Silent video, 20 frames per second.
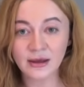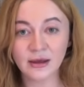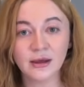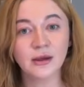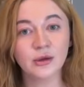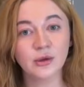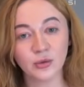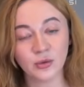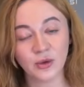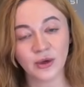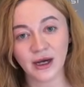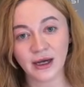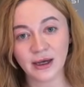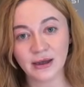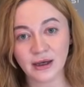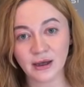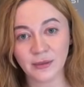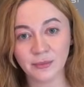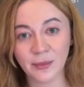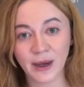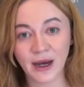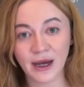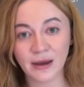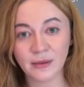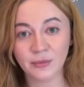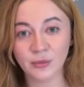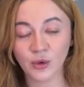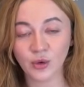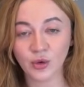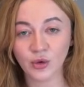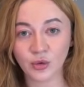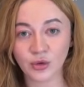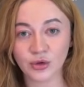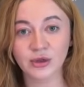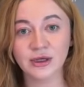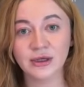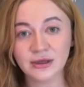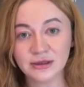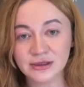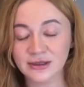you will end up buying more
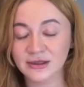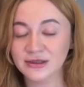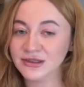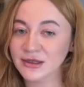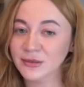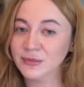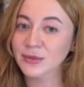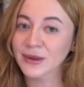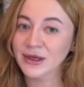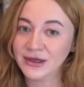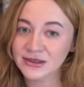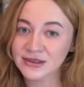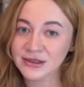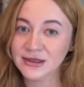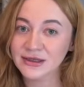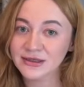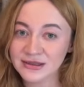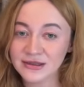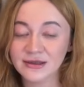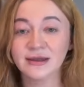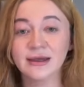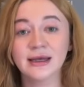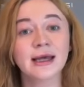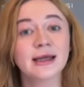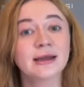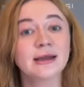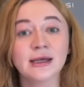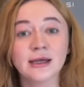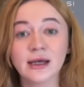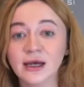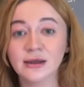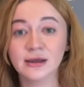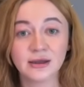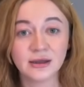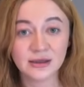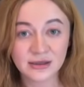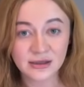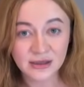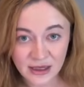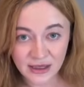audience in some places, less in
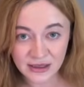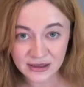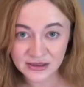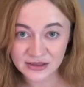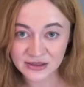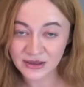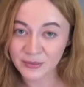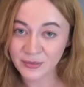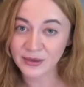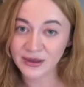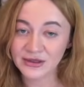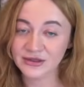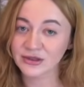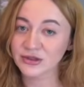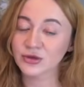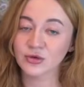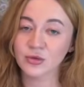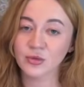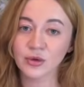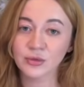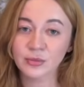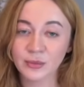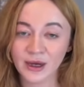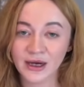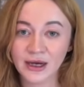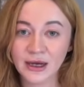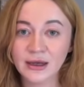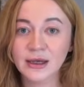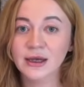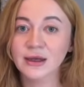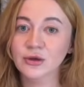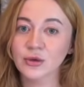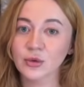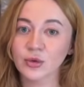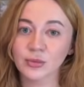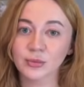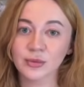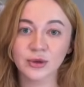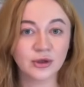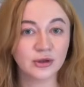others, and in some places you won't buy any at
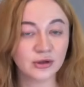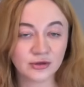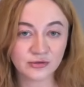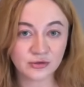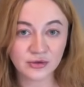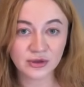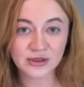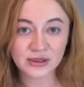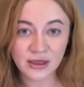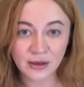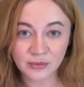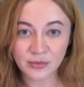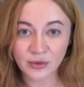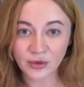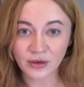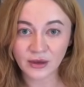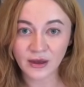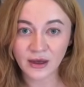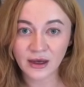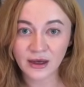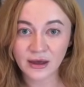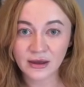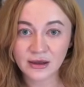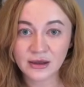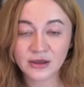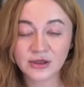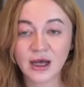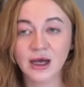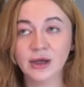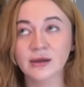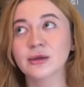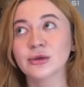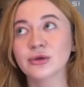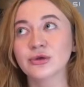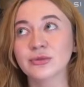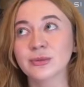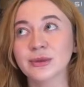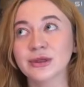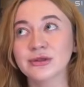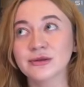all because, for example, the channel you
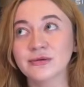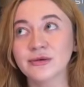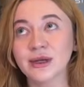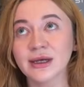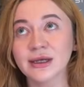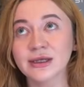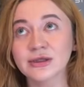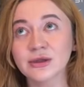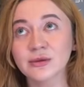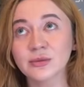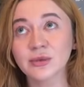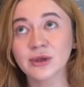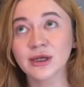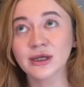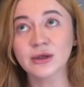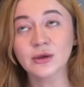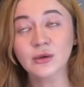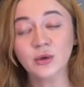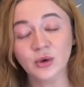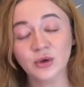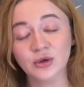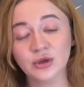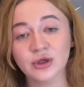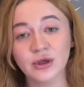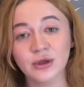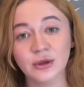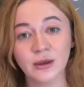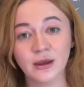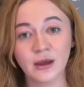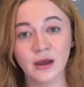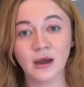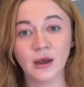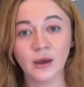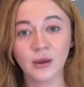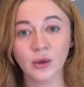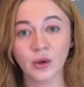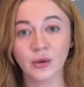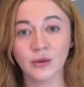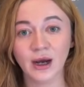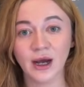specified isn't winning your auction,
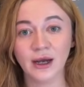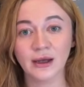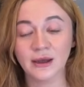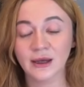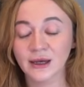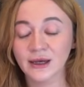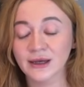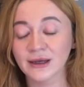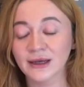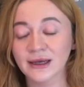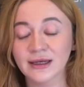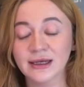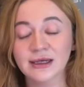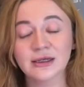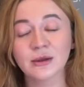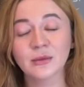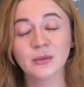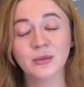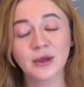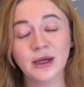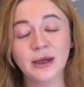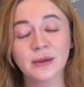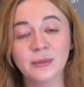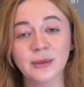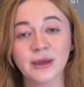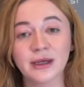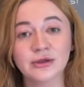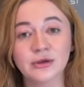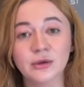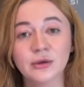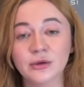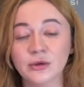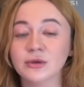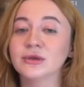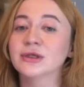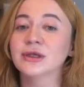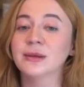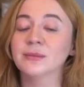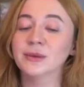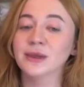or rather, it isn't winning based on your
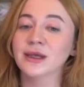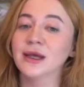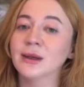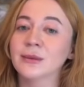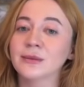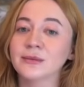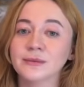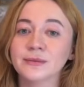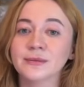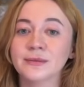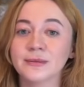CPM.